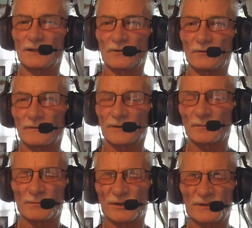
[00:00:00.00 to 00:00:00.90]
and from
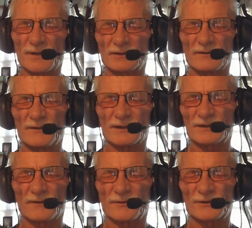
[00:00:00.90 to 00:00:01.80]
the perspective that
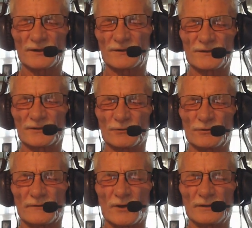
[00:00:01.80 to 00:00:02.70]
selfishness is the
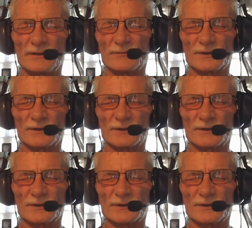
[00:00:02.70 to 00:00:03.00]
root of all evil,